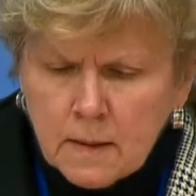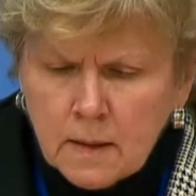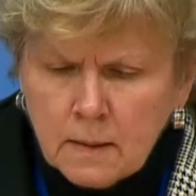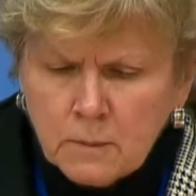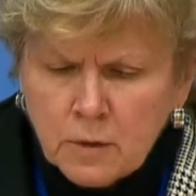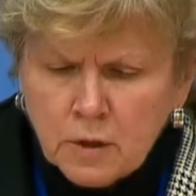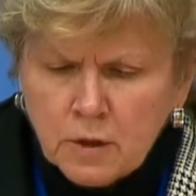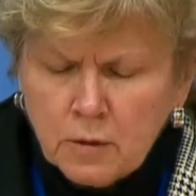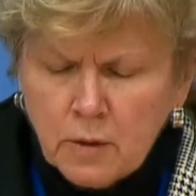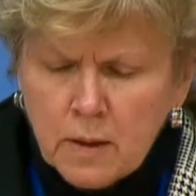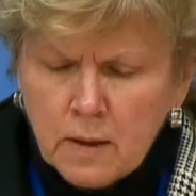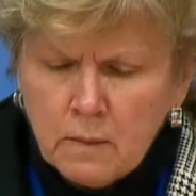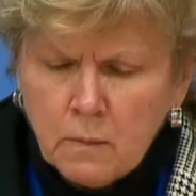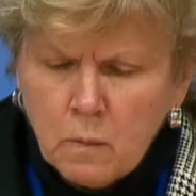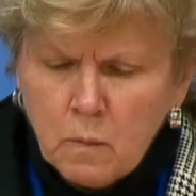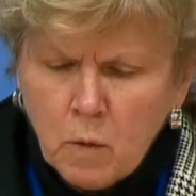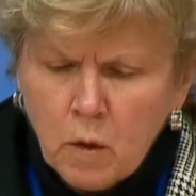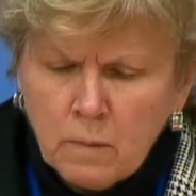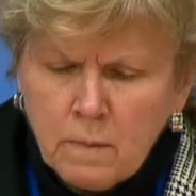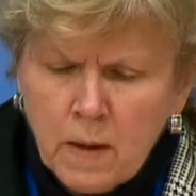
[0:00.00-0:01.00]
and I'm just trying to
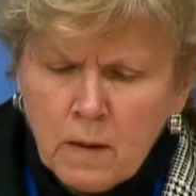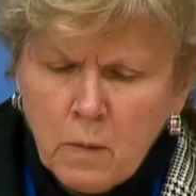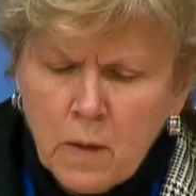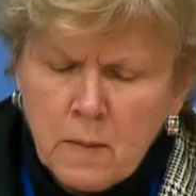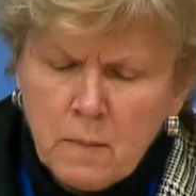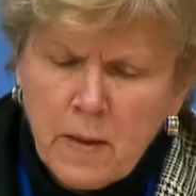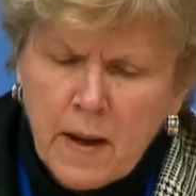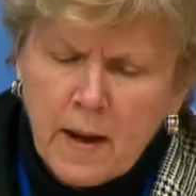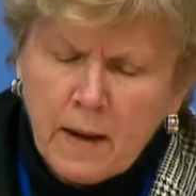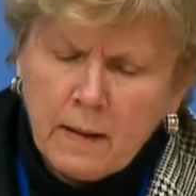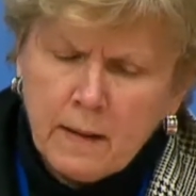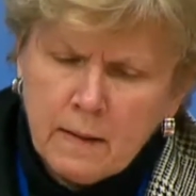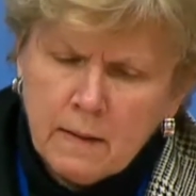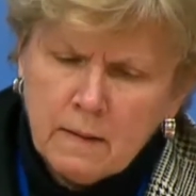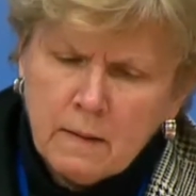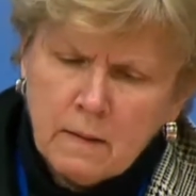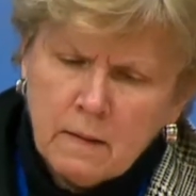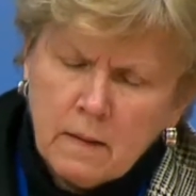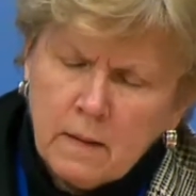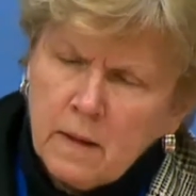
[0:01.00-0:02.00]
work my way back
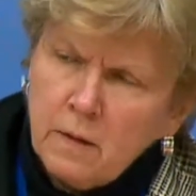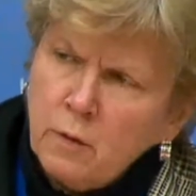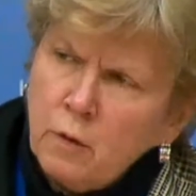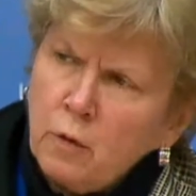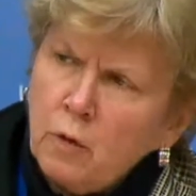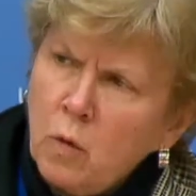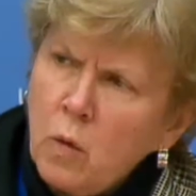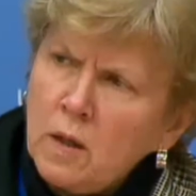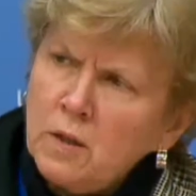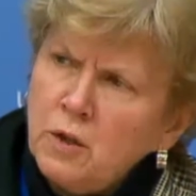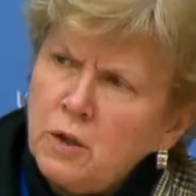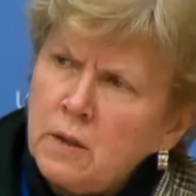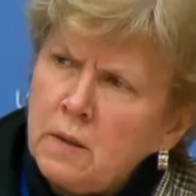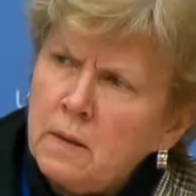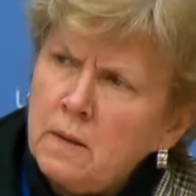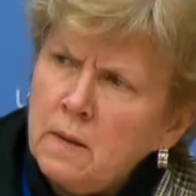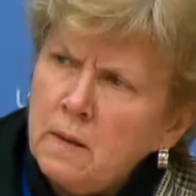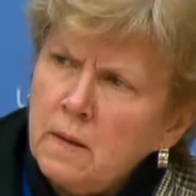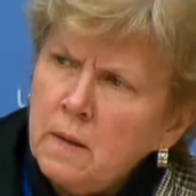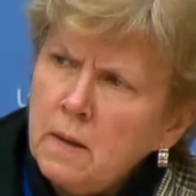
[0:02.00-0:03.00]
in your
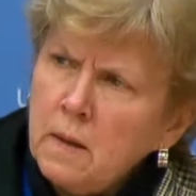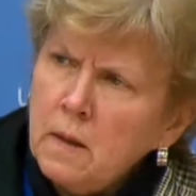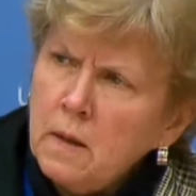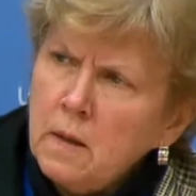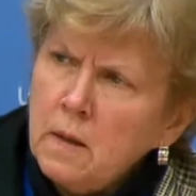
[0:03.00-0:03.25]
question. Sure.